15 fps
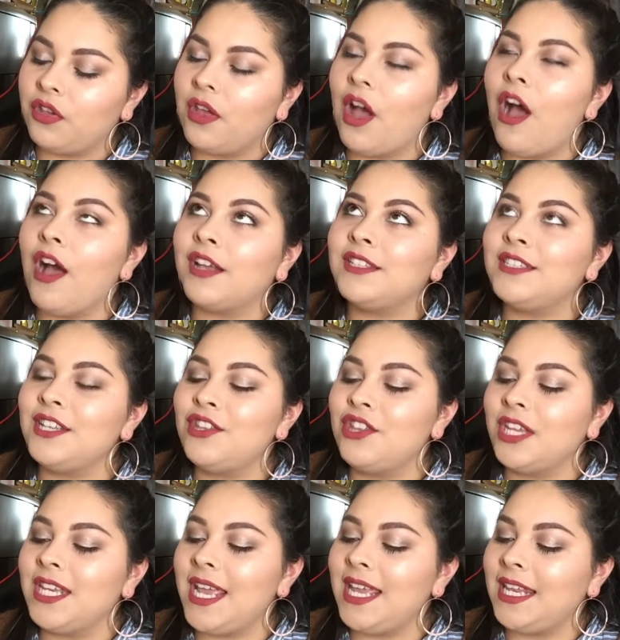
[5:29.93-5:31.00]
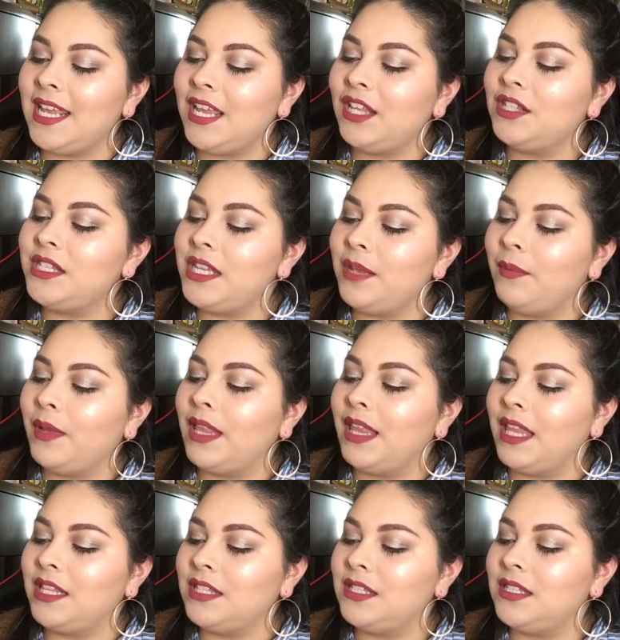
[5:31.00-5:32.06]
Oxygenating Deep
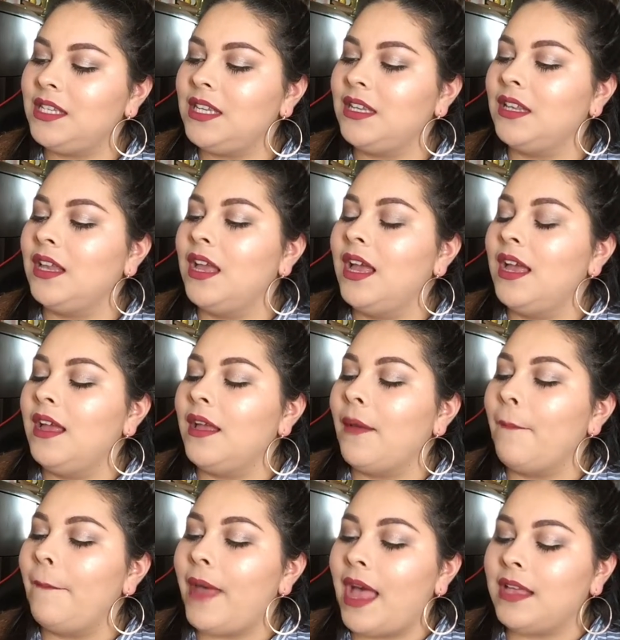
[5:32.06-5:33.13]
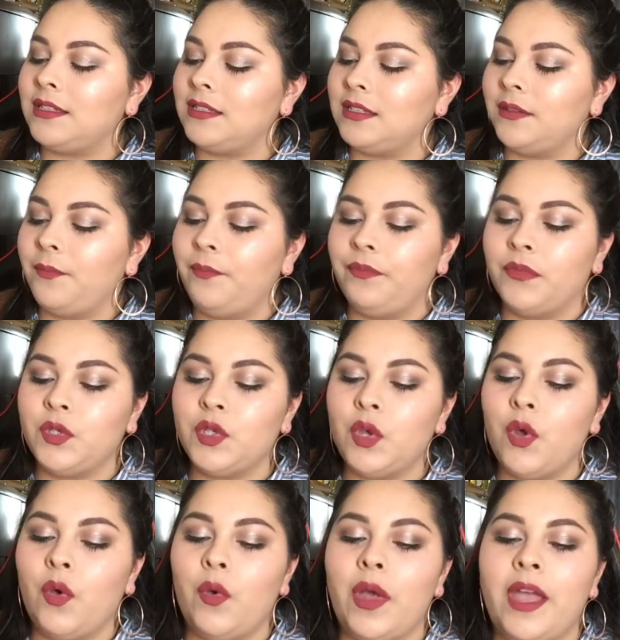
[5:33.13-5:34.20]
Cleansing Mask.
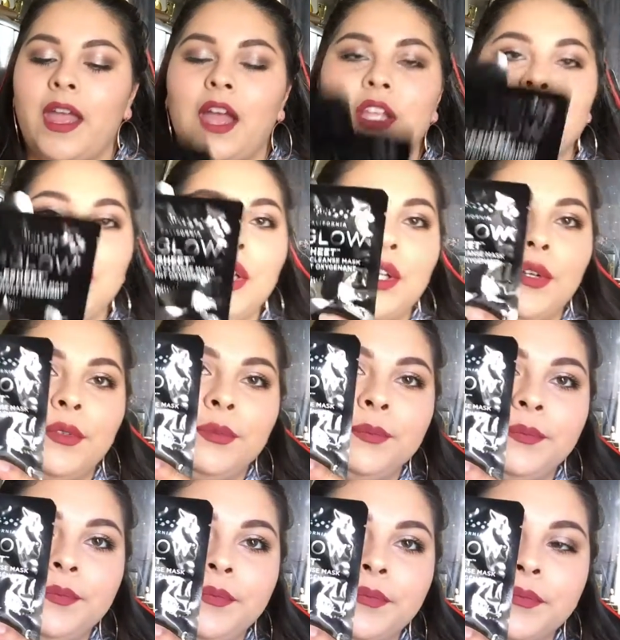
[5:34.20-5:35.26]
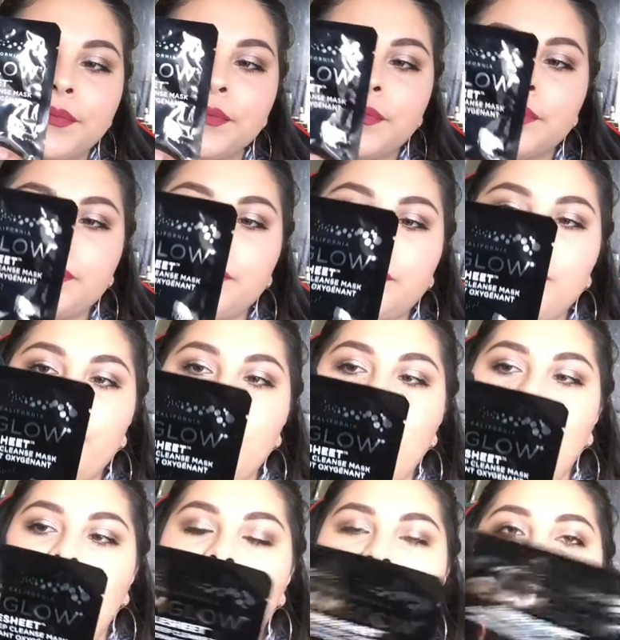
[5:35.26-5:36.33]
So I got two,
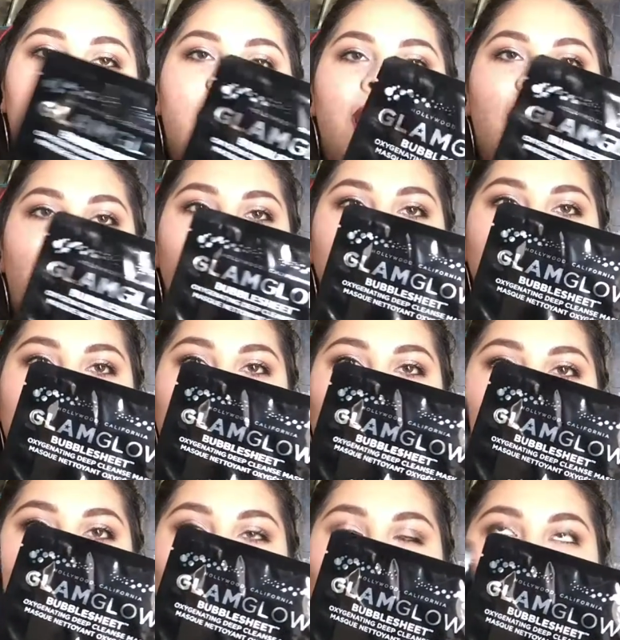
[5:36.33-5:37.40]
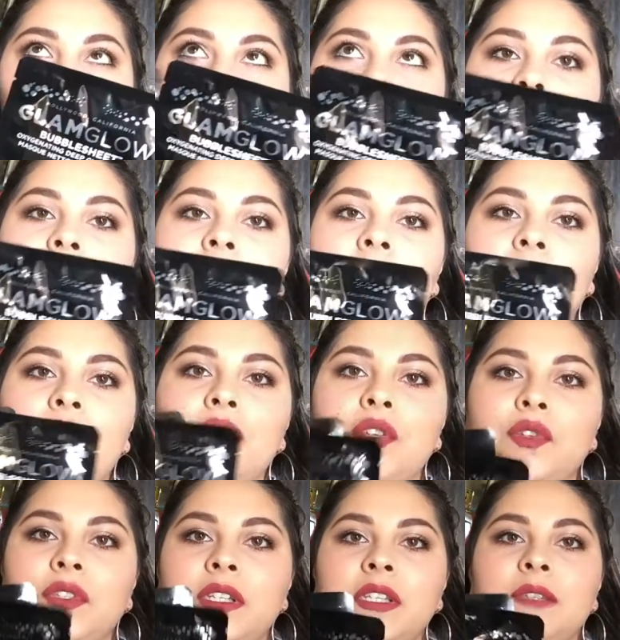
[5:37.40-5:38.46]
and I have seen people
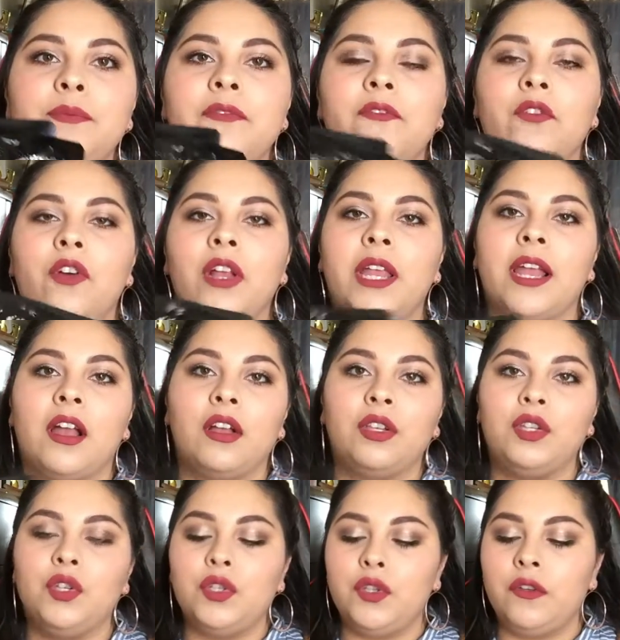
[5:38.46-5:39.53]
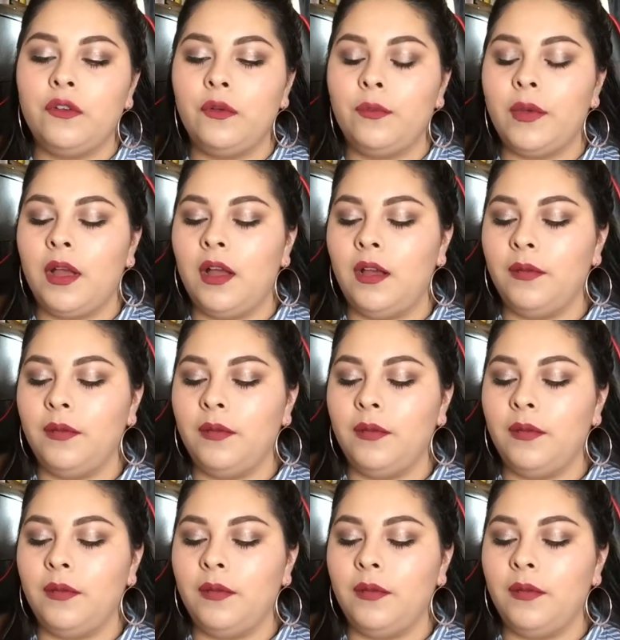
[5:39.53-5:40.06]
use these before, like on YouTube,